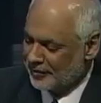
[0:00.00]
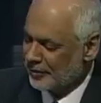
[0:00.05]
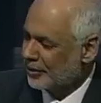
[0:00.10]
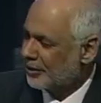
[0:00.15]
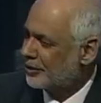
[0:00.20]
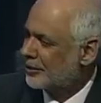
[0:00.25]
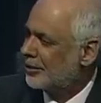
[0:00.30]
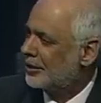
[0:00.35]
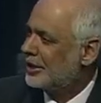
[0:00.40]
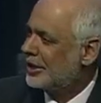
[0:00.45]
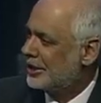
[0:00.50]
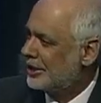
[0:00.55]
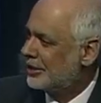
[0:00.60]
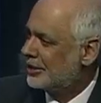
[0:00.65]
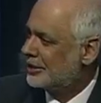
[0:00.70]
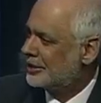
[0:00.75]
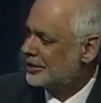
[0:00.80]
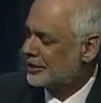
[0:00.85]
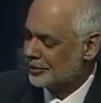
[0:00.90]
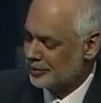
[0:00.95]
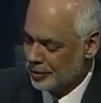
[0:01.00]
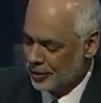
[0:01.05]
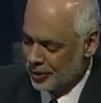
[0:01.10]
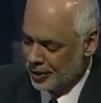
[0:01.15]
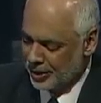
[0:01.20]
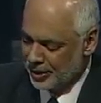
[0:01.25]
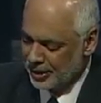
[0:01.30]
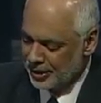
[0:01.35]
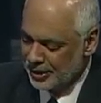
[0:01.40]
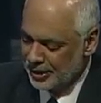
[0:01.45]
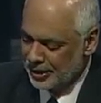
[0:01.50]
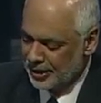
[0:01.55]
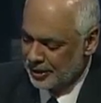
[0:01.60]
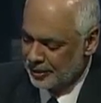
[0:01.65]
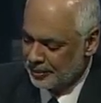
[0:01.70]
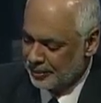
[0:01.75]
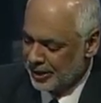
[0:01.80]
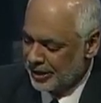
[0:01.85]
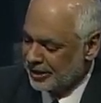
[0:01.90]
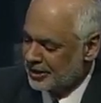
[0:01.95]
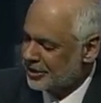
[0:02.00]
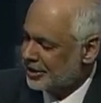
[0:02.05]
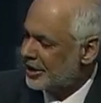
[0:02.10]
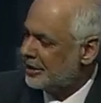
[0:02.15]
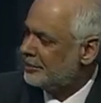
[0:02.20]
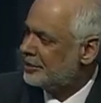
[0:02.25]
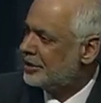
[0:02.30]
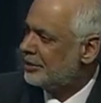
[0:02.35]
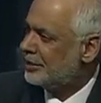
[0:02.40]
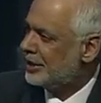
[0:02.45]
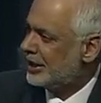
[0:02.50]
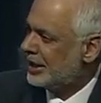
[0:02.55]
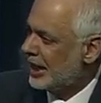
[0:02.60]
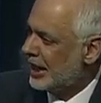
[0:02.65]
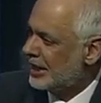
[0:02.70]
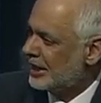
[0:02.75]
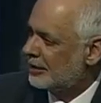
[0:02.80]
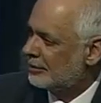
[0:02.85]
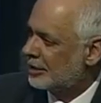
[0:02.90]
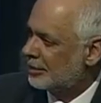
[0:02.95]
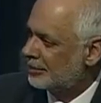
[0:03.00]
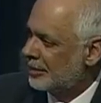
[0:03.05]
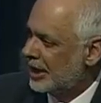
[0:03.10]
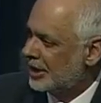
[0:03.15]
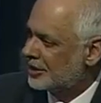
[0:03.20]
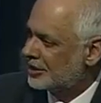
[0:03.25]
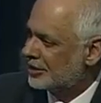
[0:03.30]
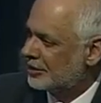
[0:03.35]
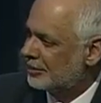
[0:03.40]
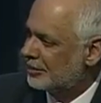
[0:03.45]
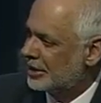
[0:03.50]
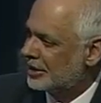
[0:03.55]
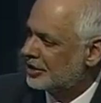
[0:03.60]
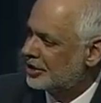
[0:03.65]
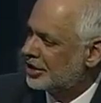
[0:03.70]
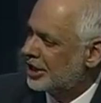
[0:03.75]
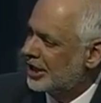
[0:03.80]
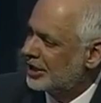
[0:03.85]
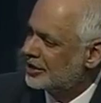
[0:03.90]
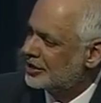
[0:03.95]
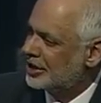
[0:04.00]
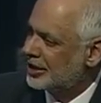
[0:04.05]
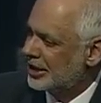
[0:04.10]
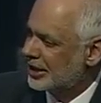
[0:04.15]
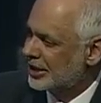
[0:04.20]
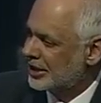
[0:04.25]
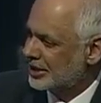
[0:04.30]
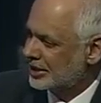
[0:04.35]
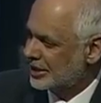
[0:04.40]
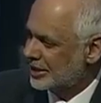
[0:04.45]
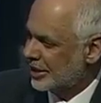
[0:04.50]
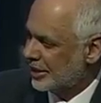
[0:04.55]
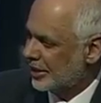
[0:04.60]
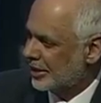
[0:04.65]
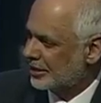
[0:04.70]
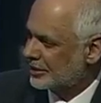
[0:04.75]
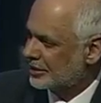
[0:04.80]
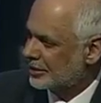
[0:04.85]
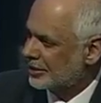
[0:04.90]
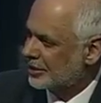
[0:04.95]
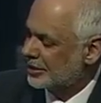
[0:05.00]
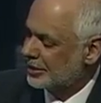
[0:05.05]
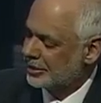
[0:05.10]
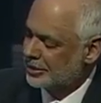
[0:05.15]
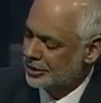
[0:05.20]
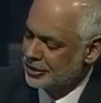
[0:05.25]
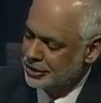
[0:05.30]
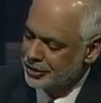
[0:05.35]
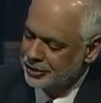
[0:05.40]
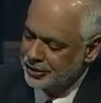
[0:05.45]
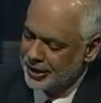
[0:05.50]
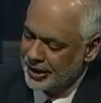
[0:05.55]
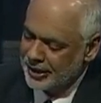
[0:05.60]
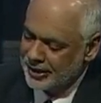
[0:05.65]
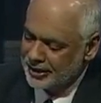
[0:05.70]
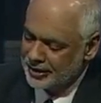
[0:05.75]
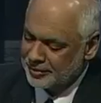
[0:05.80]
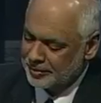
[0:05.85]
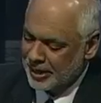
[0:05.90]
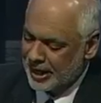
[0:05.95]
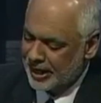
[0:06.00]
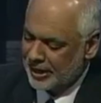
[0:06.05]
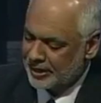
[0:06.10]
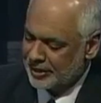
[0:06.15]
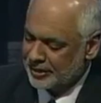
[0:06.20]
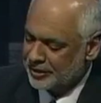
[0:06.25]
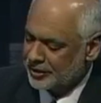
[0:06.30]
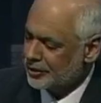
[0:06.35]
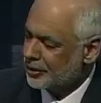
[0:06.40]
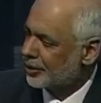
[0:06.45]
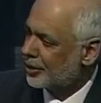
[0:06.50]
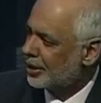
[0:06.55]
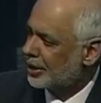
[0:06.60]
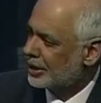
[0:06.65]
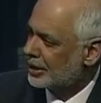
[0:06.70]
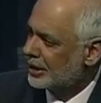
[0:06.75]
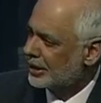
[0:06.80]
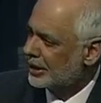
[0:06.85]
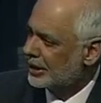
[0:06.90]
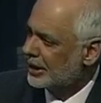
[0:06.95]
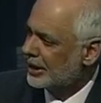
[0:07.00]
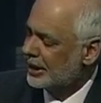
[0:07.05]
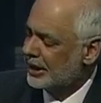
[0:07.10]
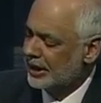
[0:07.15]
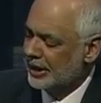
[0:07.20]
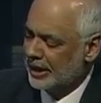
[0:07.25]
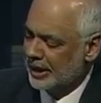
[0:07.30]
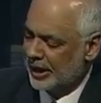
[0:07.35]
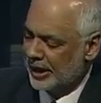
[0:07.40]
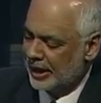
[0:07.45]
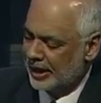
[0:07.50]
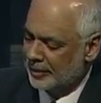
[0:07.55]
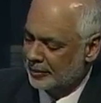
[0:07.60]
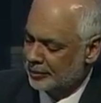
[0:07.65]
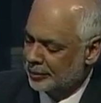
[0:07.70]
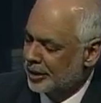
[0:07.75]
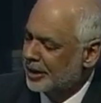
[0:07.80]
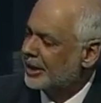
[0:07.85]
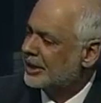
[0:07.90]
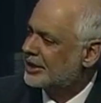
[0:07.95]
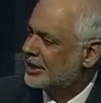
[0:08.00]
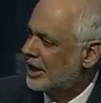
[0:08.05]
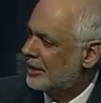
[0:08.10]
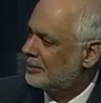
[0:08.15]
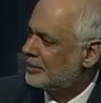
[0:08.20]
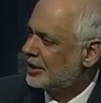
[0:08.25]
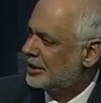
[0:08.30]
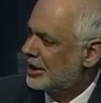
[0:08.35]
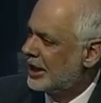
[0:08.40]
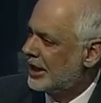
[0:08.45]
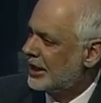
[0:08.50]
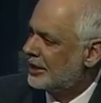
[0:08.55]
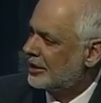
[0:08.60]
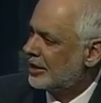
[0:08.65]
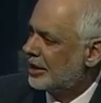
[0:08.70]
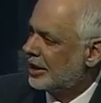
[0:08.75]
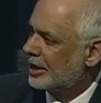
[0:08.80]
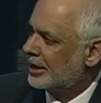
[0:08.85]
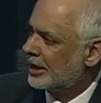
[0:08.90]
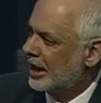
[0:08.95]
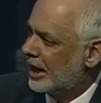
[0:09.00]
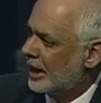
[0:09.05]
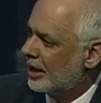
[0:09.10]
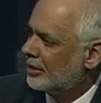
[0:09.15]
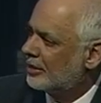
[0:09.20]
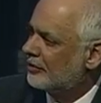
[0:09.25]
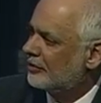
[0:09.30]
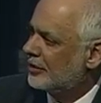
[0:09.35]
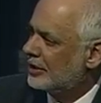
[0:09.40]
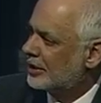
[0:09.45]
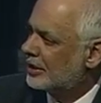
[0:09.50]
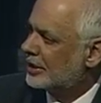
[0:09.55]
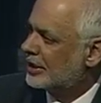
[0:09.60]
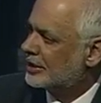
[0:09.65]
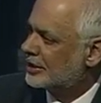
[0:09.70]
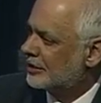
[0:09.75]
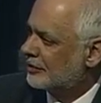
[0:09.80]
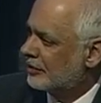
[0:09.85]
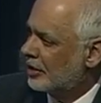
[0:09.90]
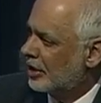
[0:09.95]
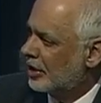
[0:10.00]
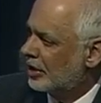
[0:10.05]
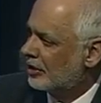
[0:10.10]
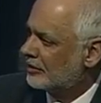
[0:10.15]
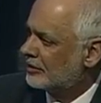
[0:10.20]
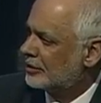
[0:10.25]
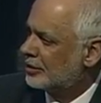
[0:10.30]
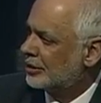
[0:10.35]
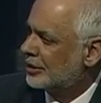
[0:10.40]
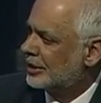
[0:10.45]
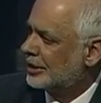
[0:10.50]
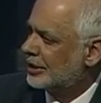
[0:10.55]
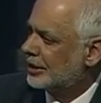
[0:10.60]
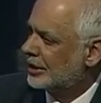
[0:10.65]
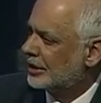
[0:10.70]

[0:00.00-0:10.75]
for 30 years or more, but it seems to be gaining momentum and changing in its character. Could you take us back historically and bring us up to date on how the field has evolved during